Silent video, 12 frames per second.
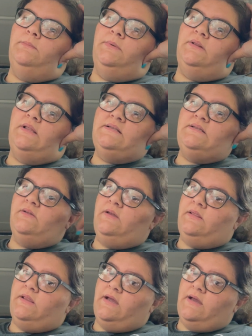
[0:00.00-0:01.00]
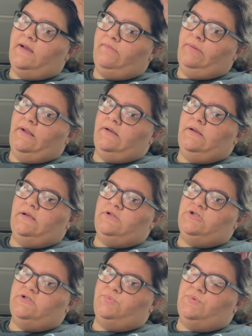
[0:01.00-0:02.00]
But that's the only thing I have planned today, is
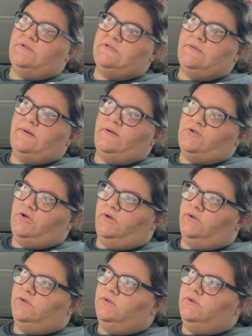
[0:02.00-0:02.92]
just to run something out to her.